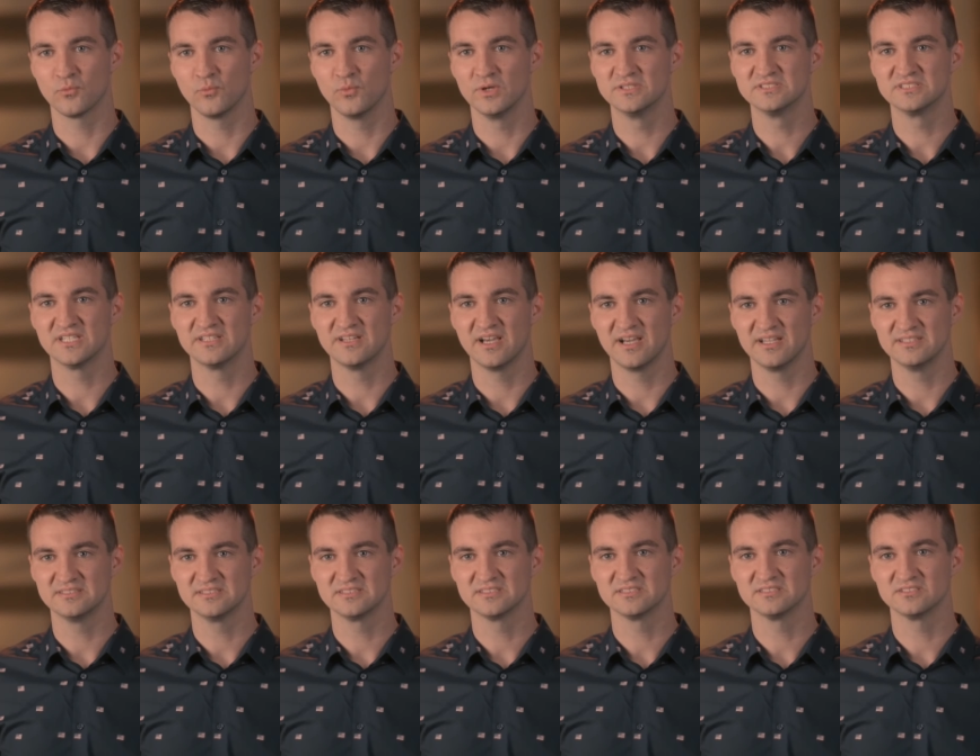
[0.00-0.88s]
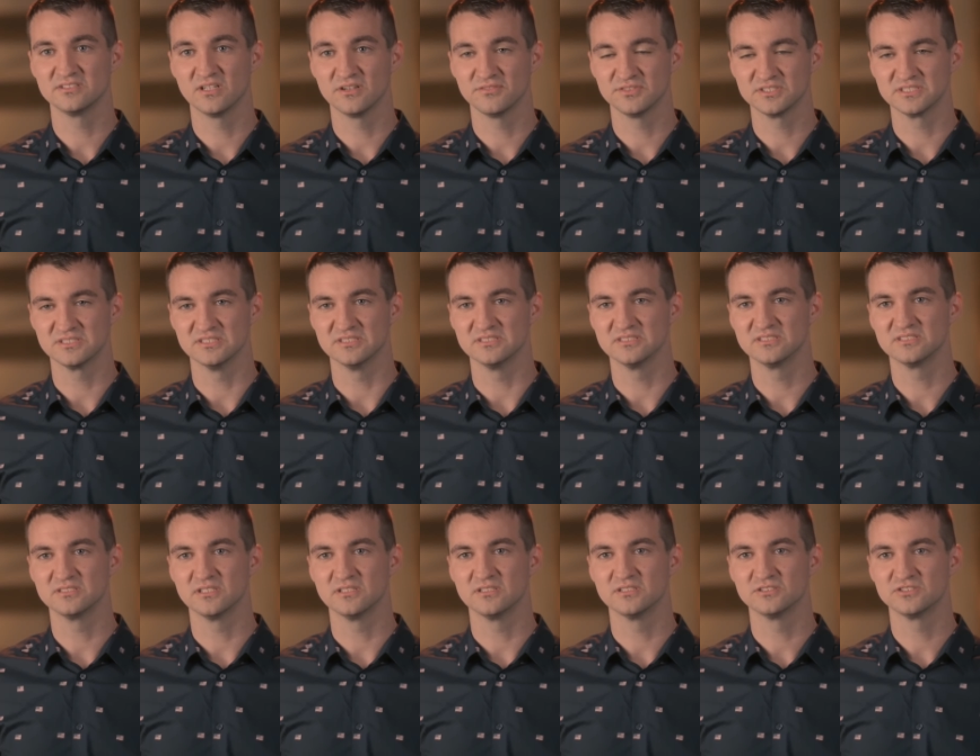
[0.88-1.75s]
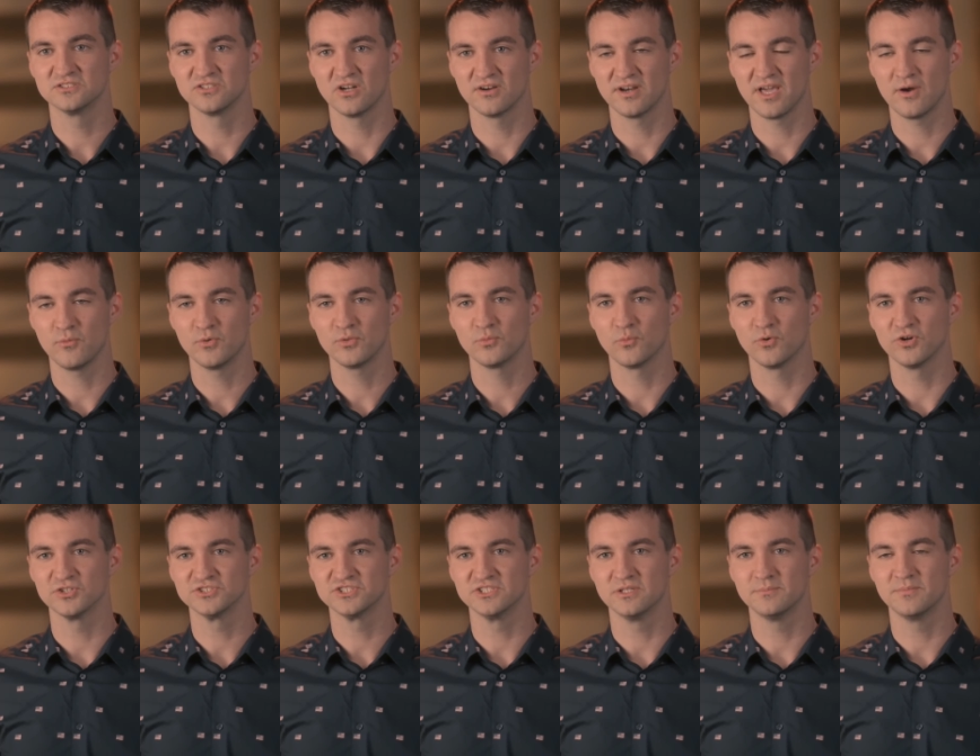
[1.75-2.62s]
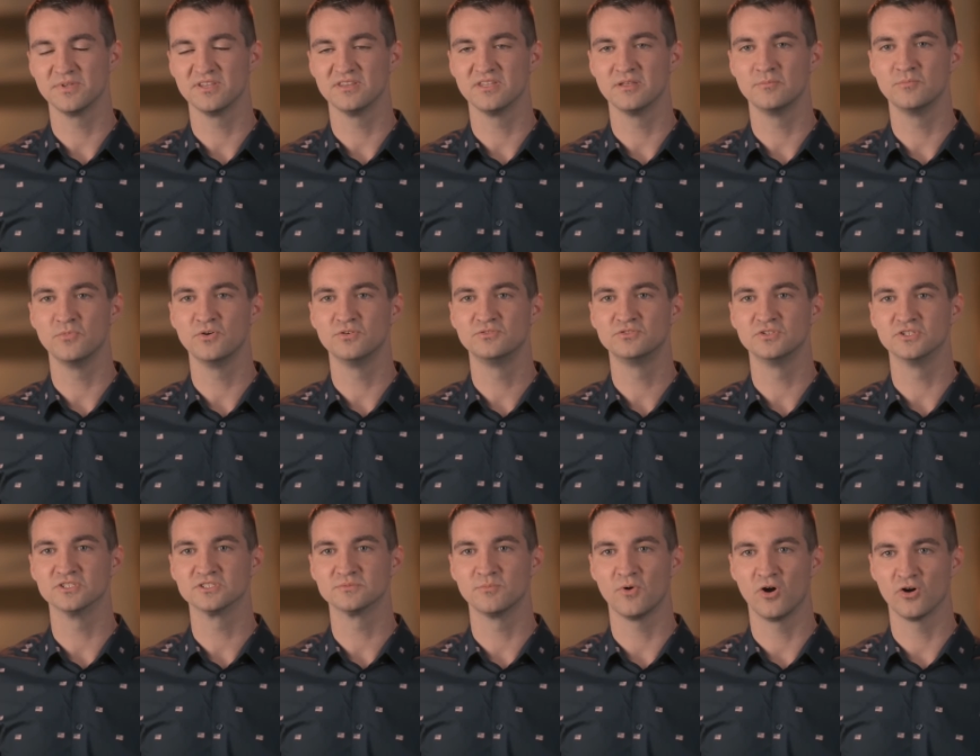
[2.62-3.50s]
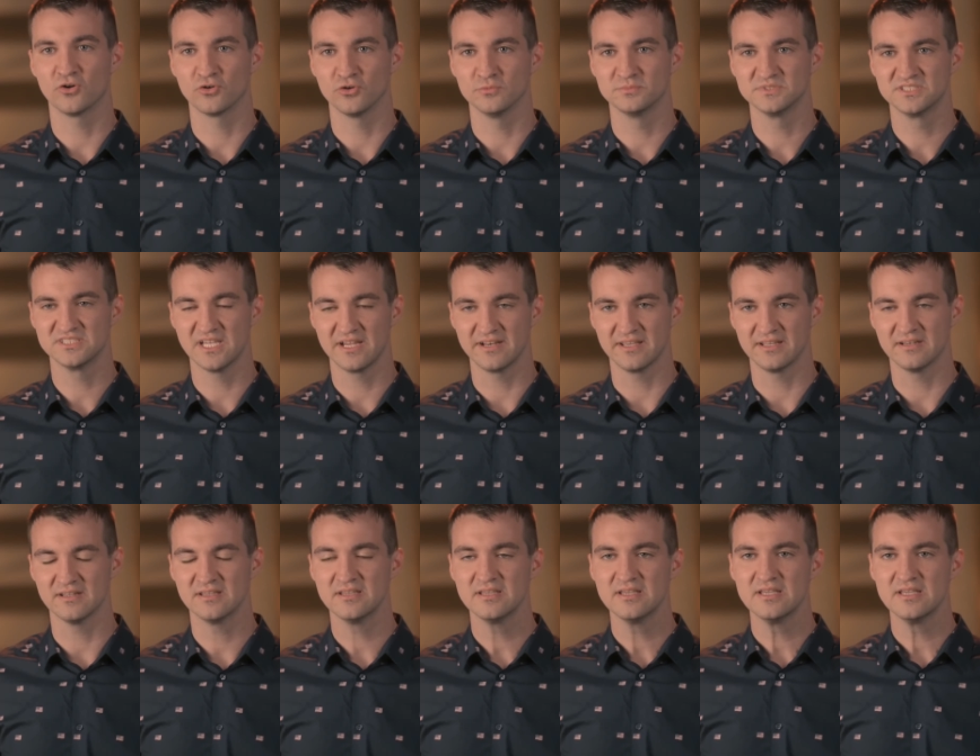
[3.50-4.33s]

Wednesday nights services start out with worship and then move to a small group setting.